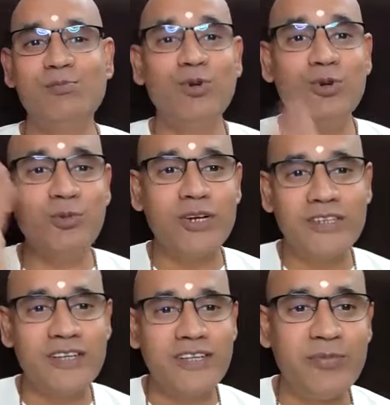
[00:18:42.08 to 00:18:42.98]
Moon
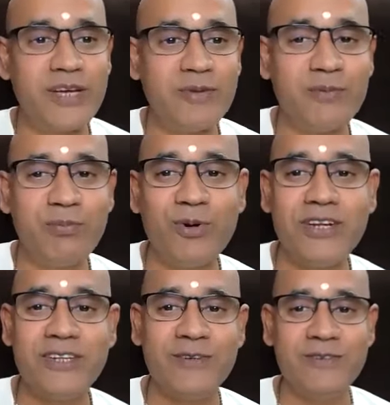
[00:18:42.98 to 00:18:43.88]
vertically, he'll become a
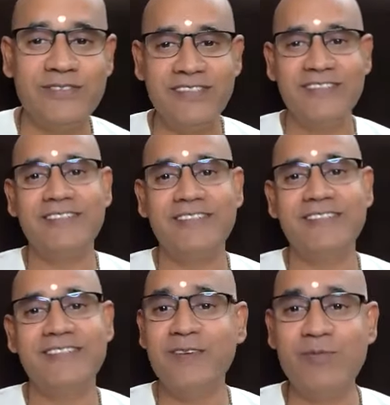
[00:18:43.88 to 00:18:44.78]
bondi, no?
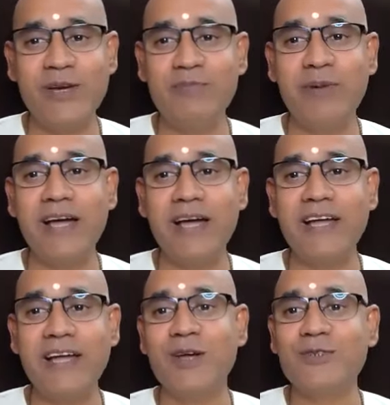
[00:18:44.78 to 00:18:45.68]
He'll become
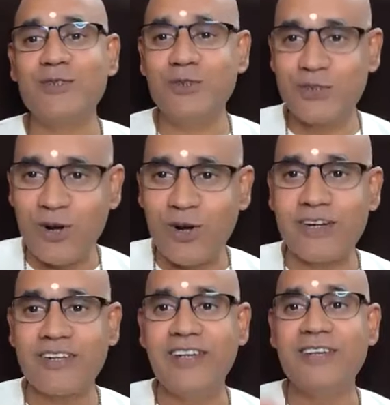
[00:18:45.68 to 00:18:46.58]
bankrupt. So
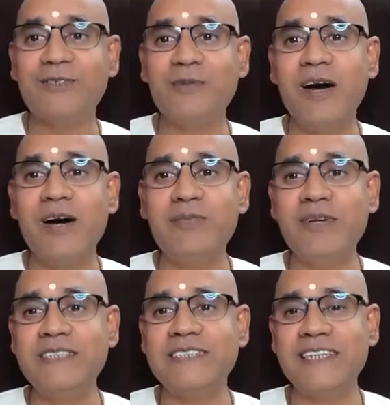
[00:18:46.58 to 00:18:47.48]
short. So
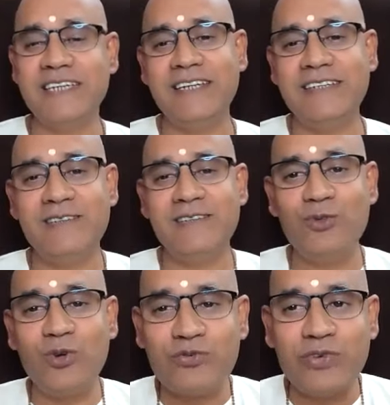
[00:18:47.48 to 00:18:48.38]
Mahabali said,
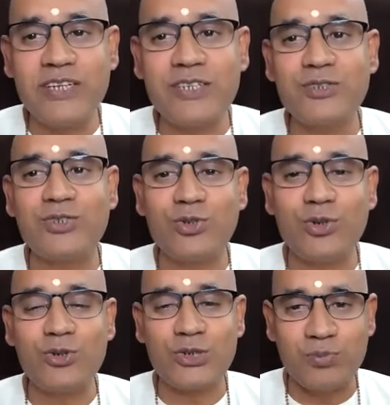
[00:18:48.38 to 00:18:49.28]
your feet is
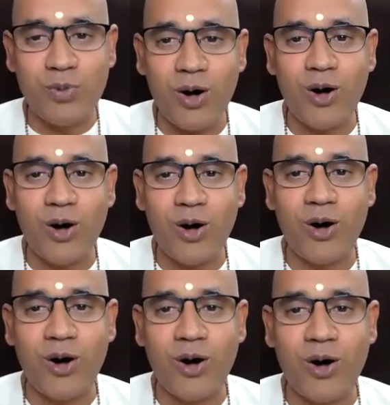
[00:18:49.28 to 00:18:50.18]
so
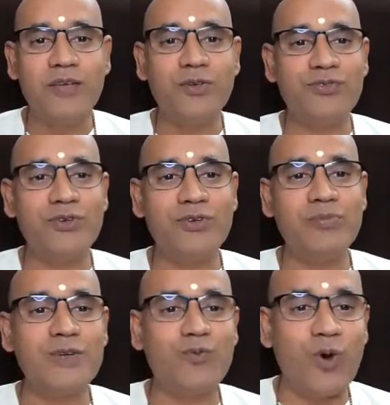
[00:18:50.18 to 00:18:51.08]
small, if you
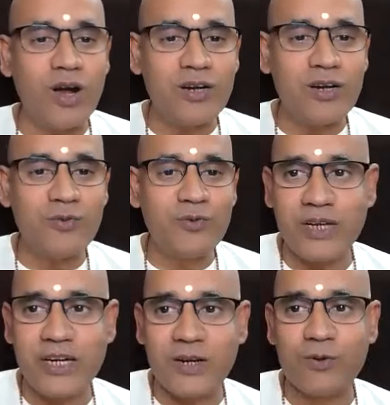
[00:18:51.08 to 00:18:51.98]
measure, what will you
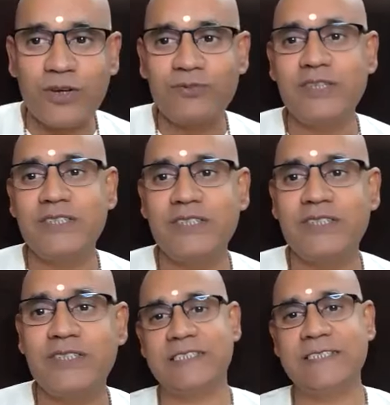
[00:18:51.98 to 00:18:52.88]
get out of the three
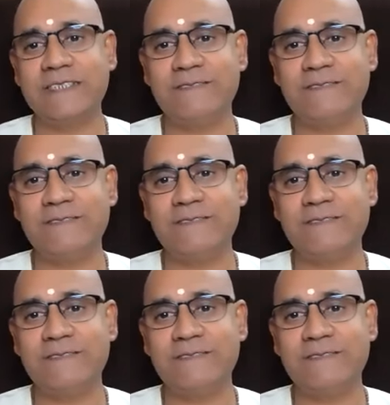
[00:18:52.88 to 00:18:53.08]
feet?